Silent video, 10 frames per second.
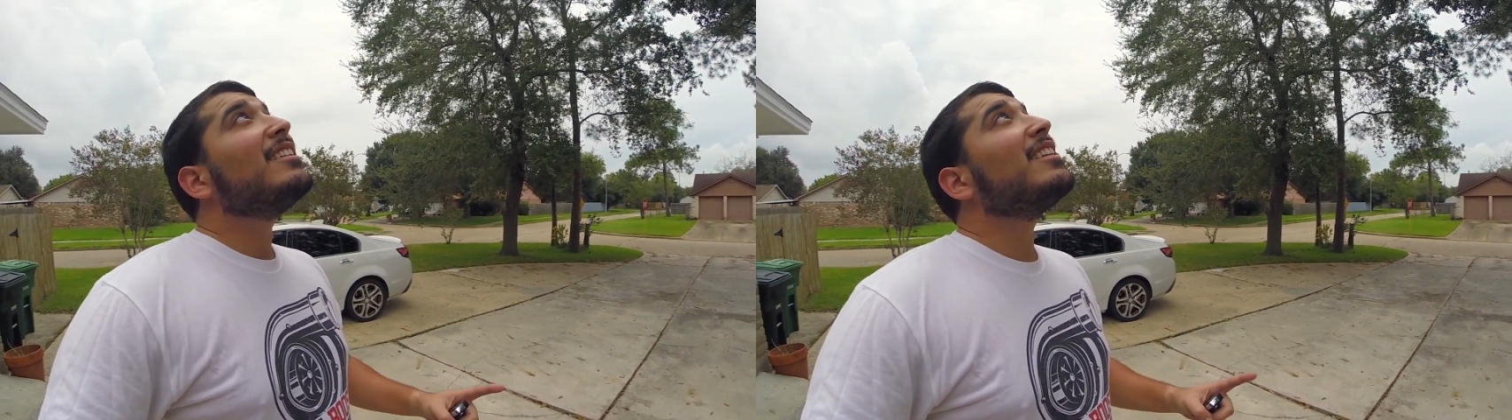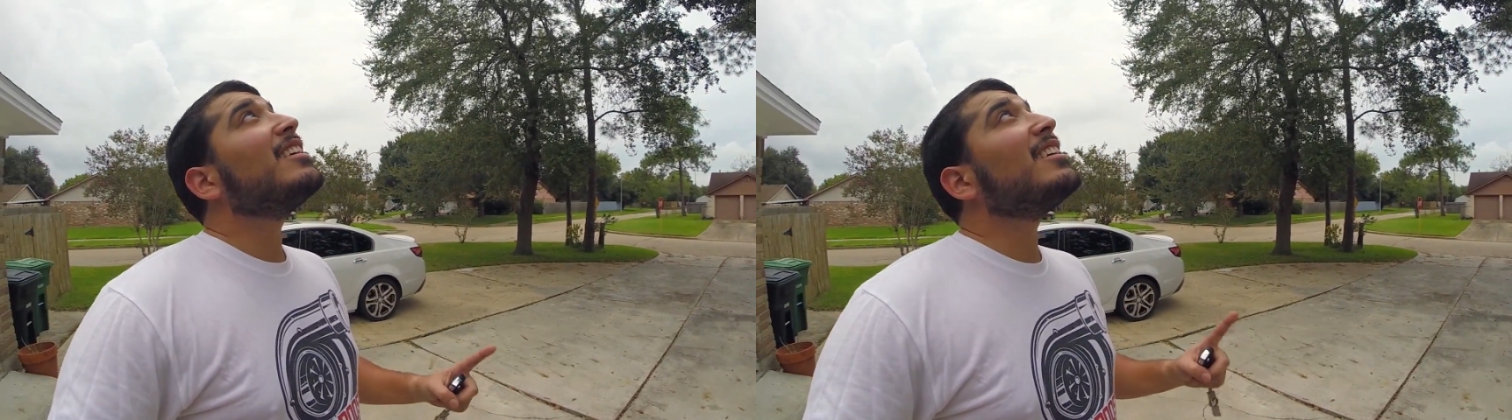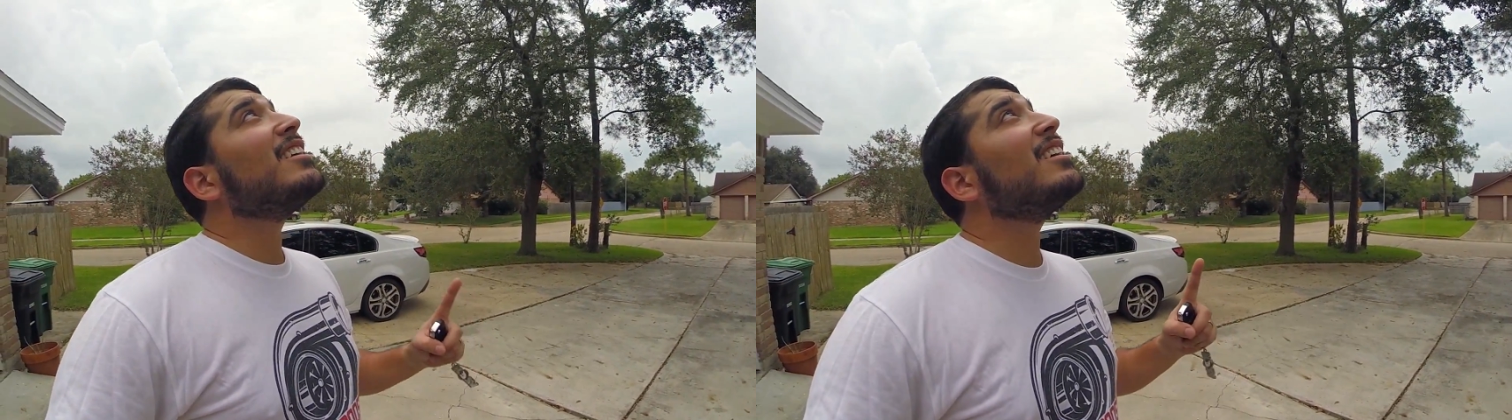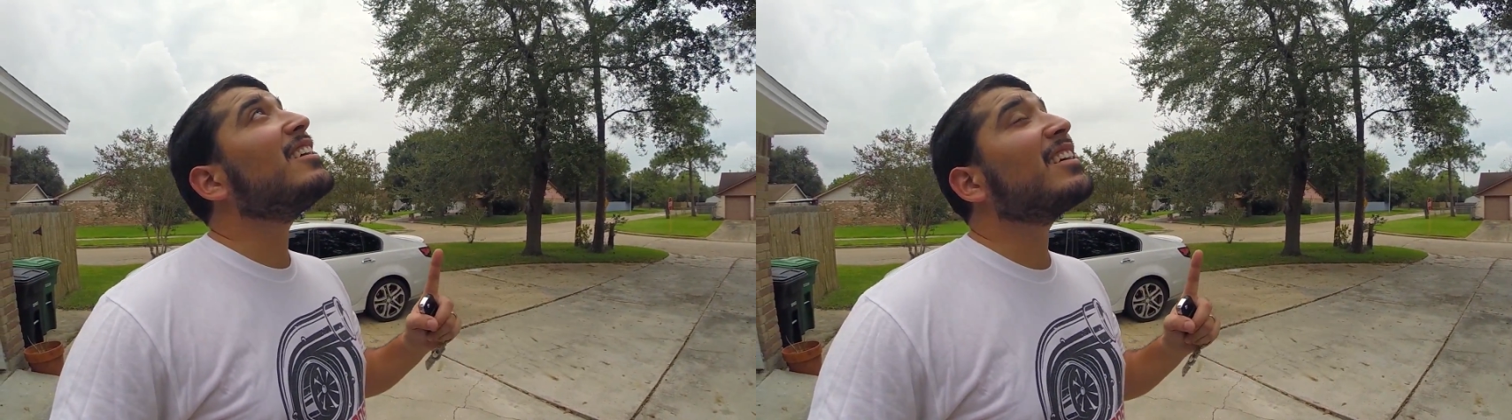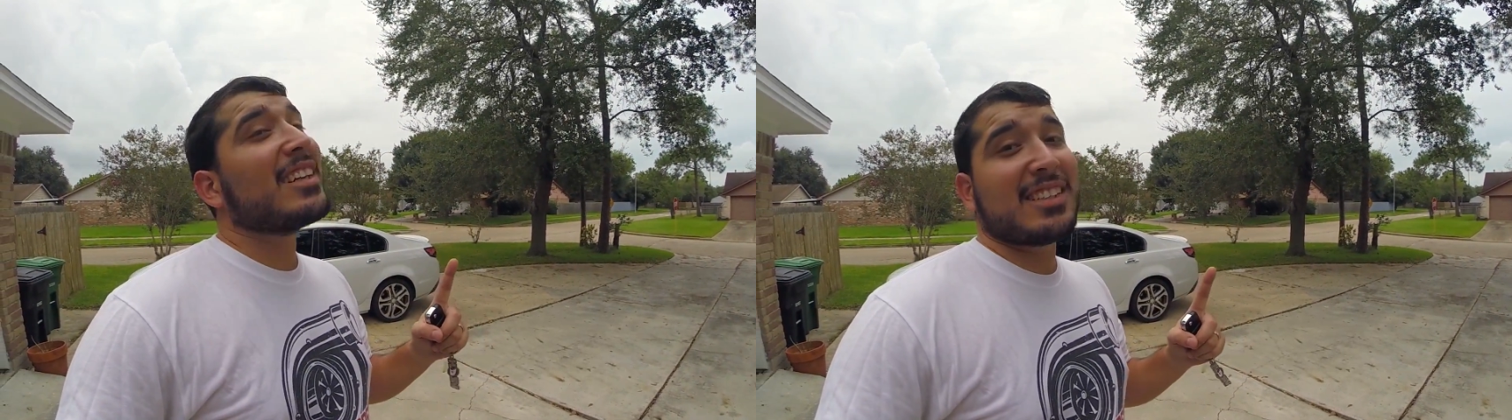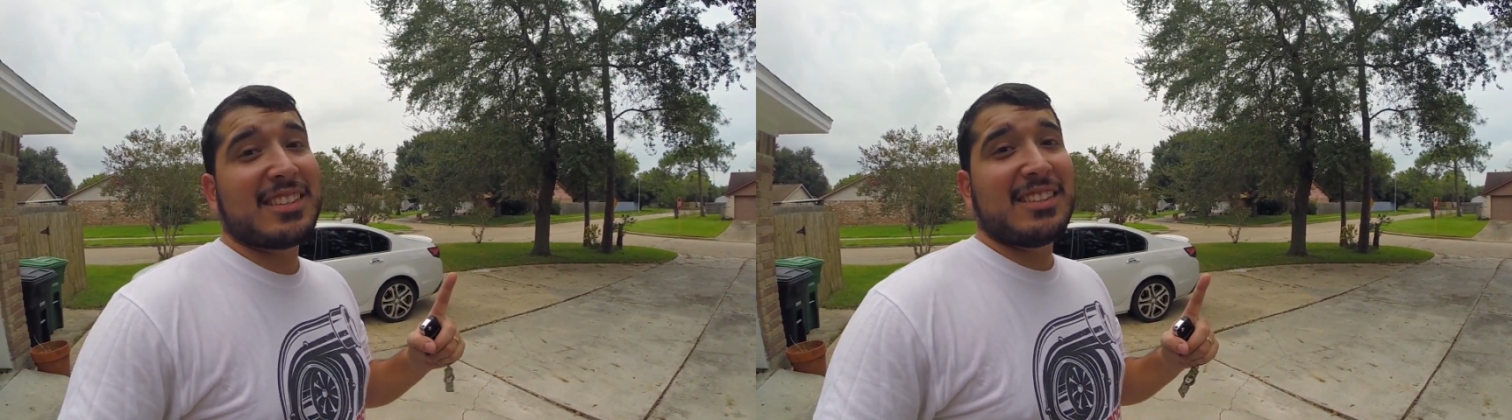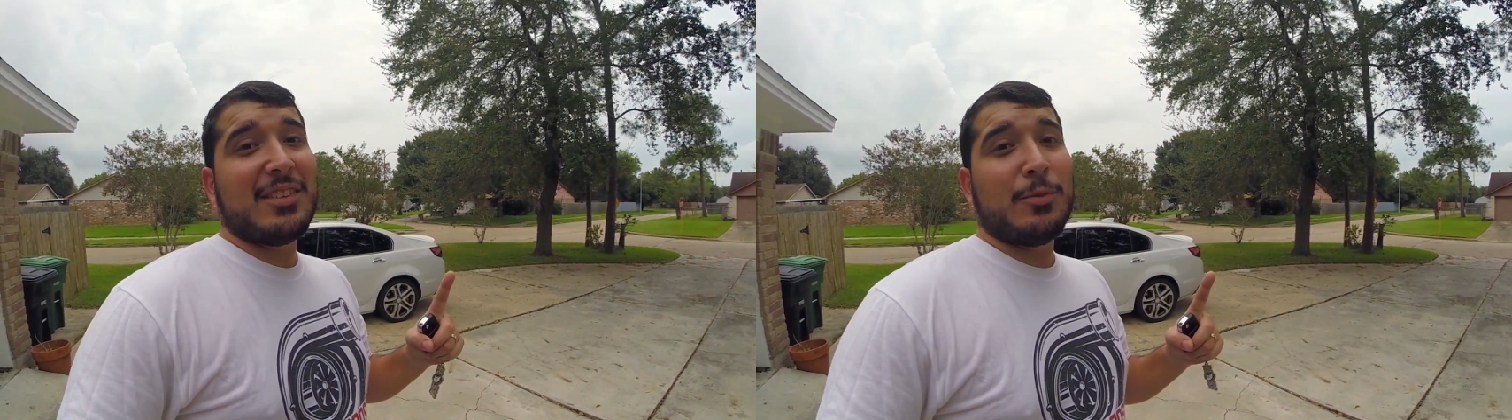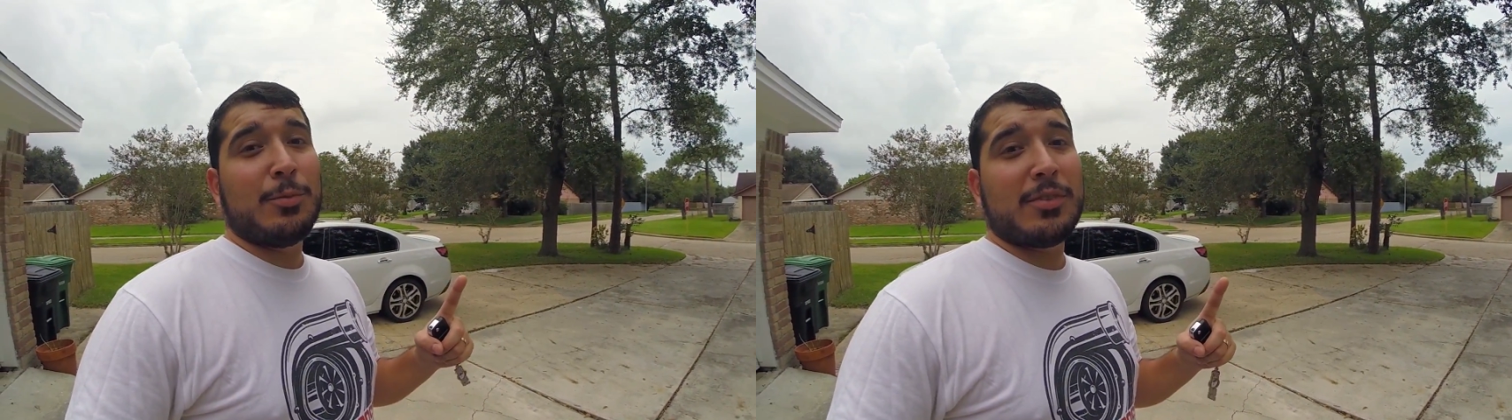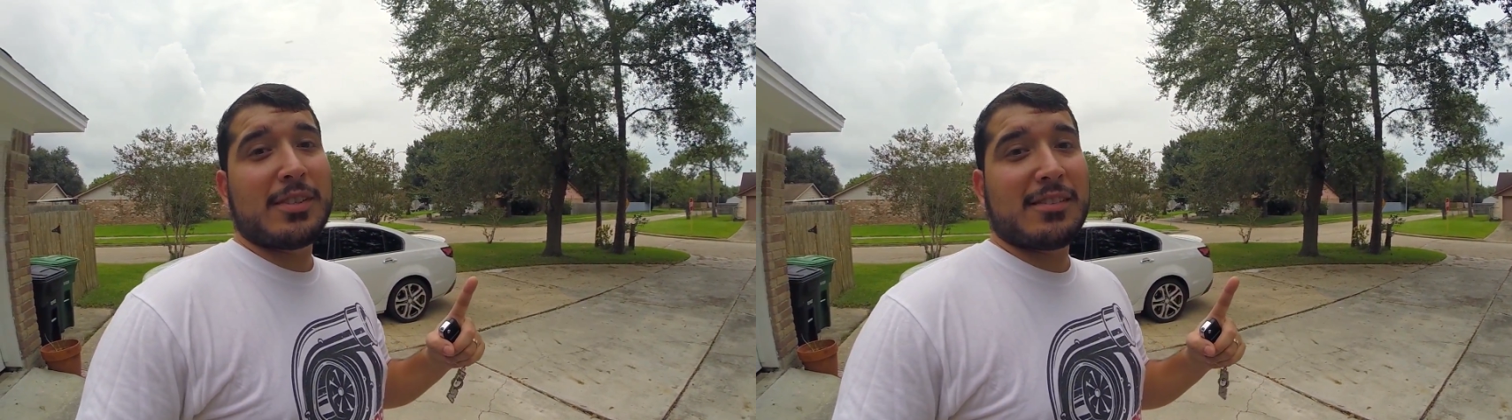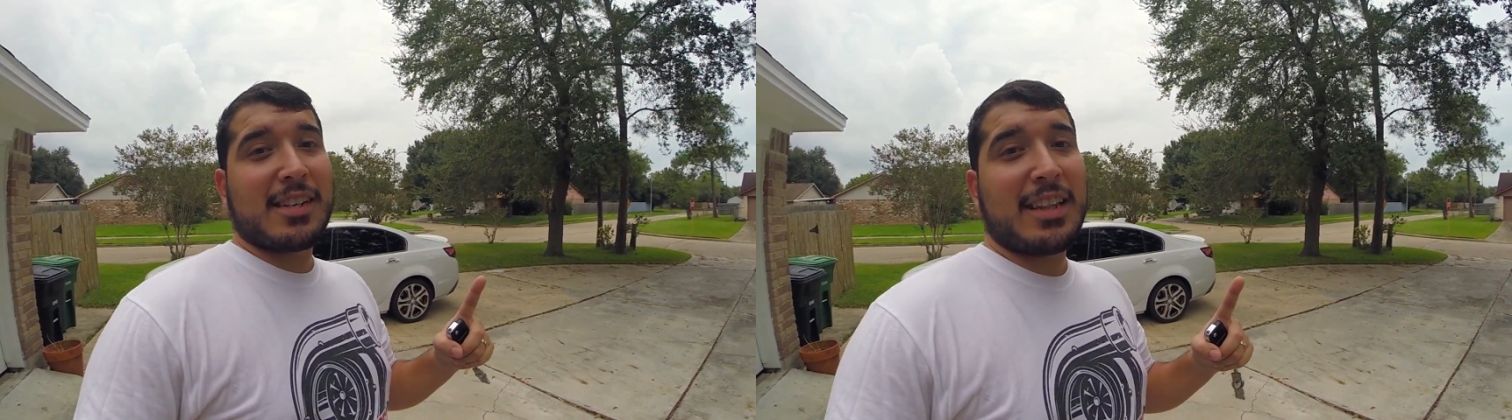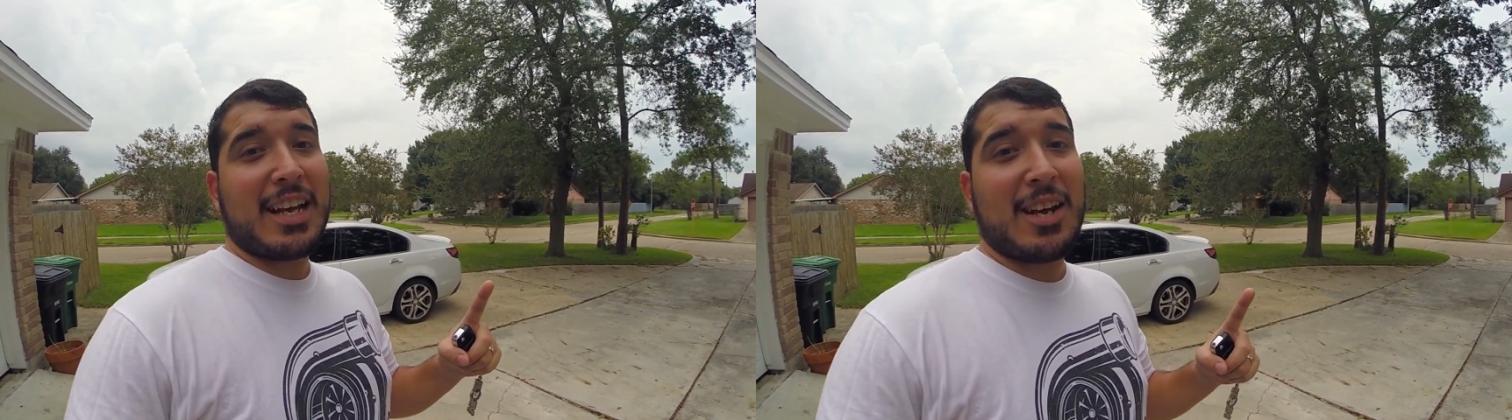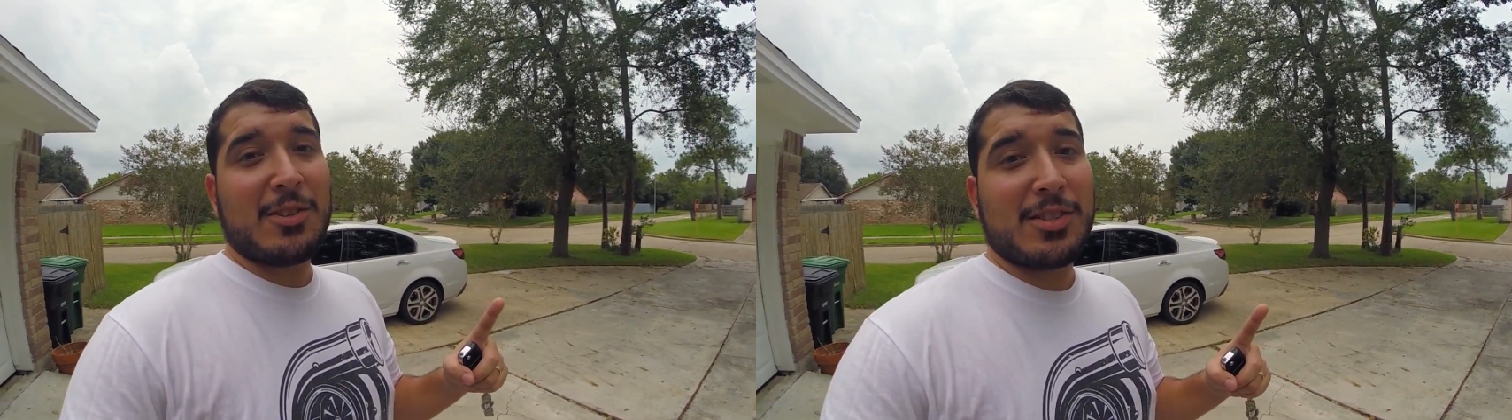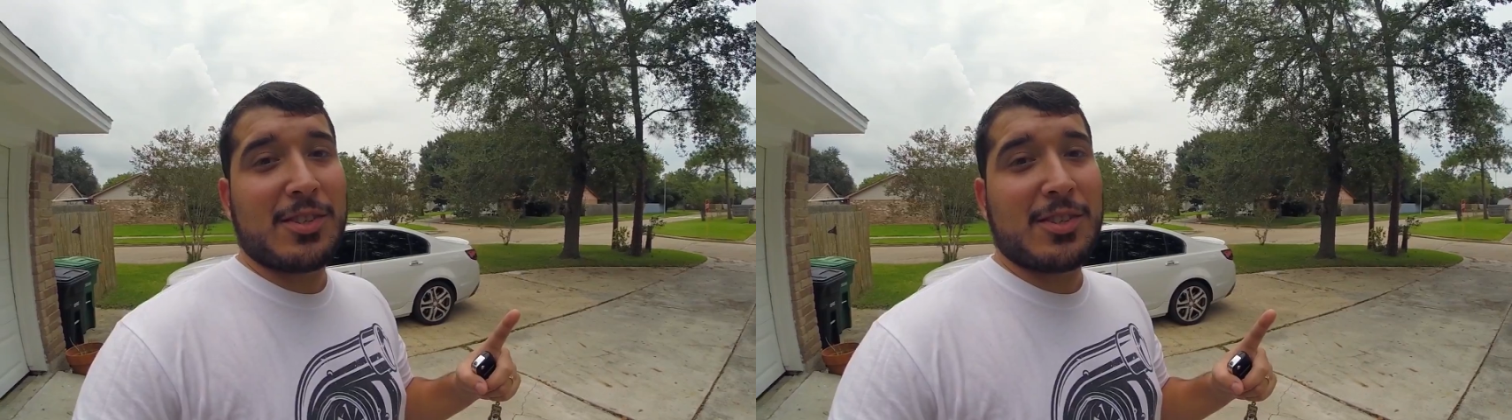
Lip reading: the clouds